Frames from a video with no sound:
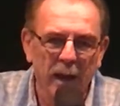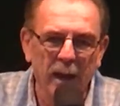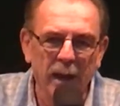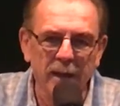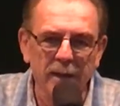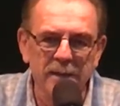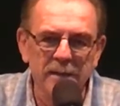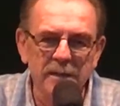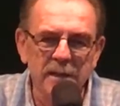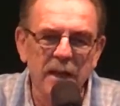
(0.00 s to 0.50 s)

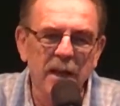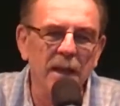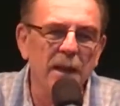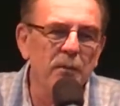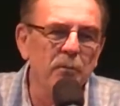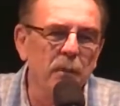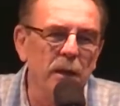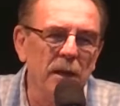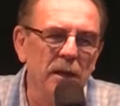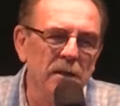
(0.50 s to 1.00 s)
And
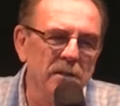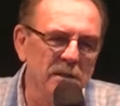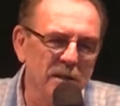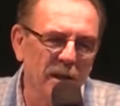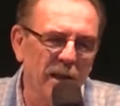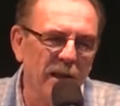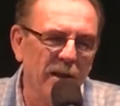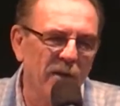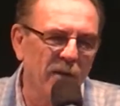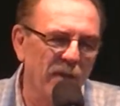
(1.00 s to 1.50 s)
10 minutes
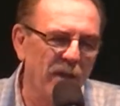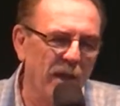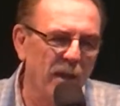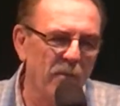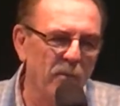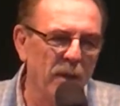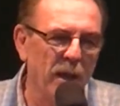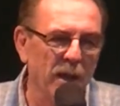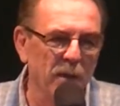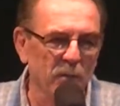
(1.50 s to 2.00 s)
later,
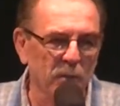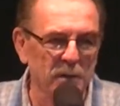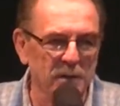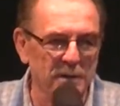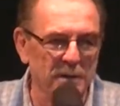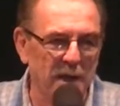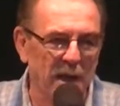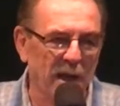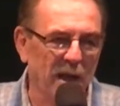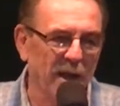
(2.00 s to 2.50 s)
that man
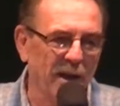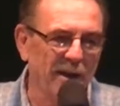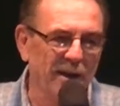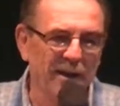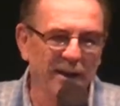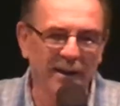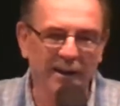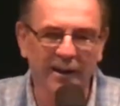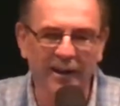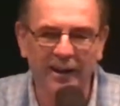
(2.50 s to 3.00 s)
was dead.
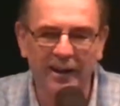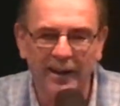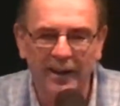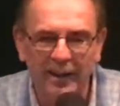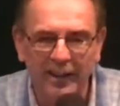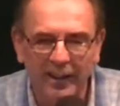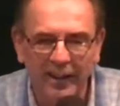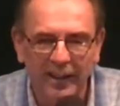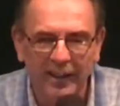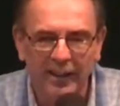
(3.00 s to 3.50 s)

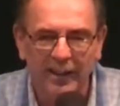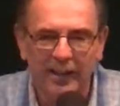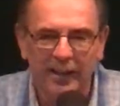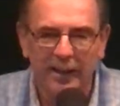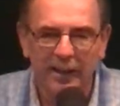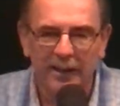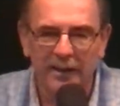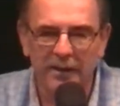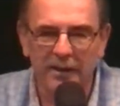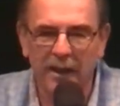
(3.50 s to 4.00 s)

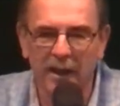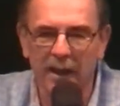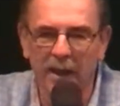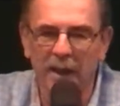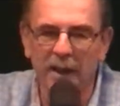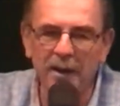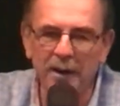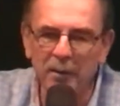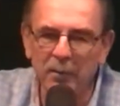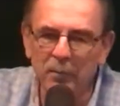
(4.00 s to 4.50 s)

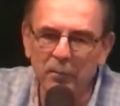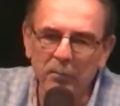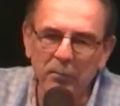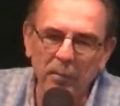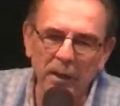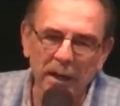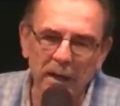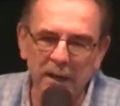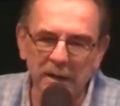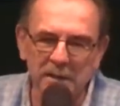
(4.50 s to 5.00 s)
10
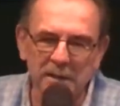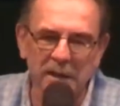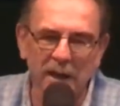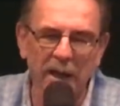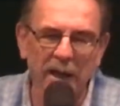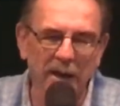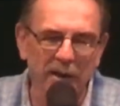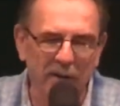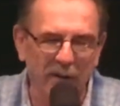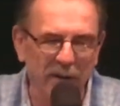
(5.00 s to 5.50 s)
minutes
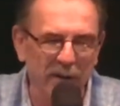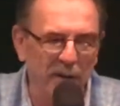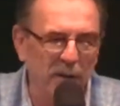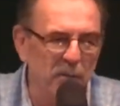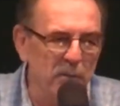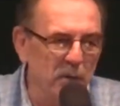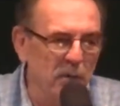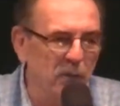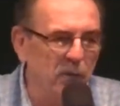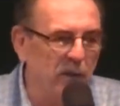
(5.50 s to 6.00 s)
later in
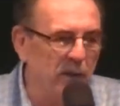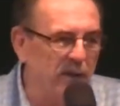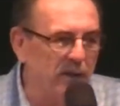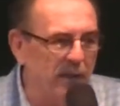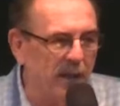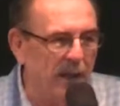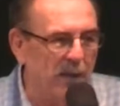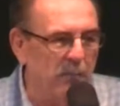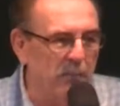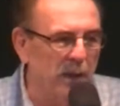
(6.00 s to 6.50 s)
the movie,
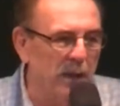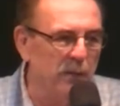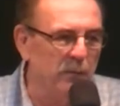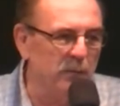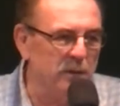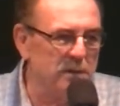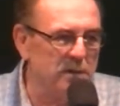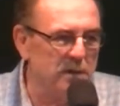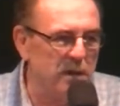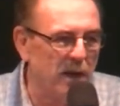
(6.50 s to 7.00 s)
that
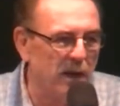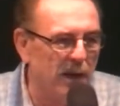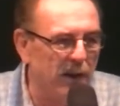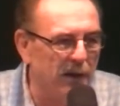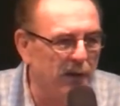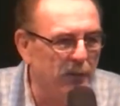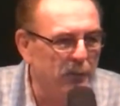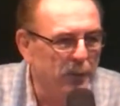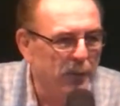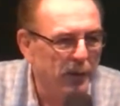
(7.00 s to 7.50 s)
man was
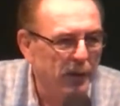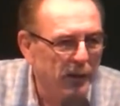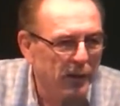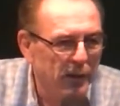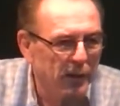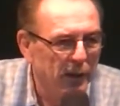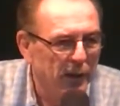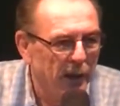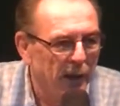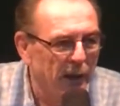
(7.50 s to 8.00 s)
dead.
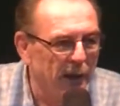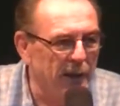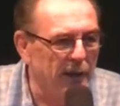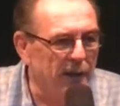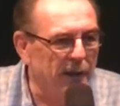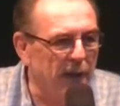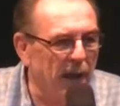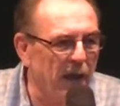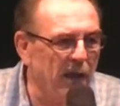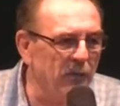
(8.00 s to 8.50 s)
And
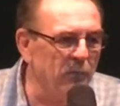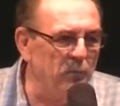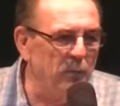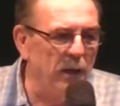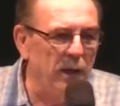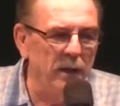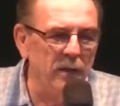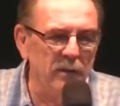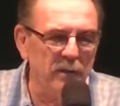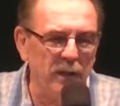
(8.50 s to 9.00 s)
it gave
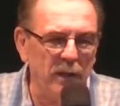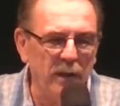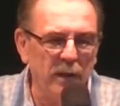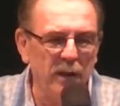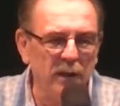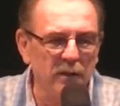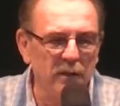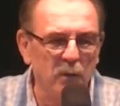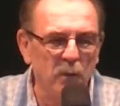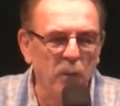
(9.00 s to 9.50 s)
me
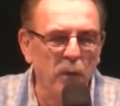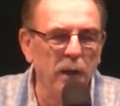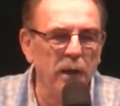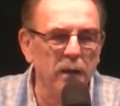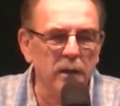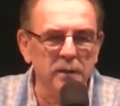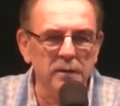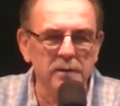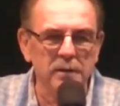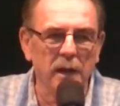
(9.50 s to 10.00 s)
the, the
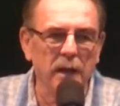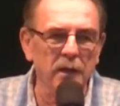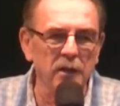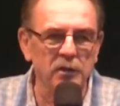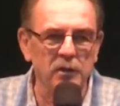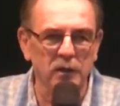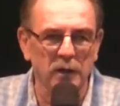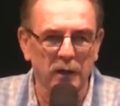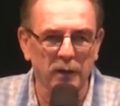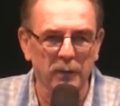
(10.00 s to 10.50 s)

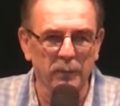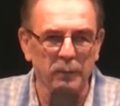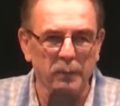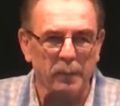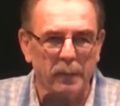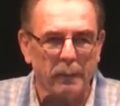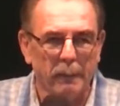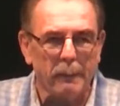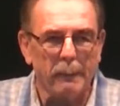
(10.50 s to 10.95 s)
realization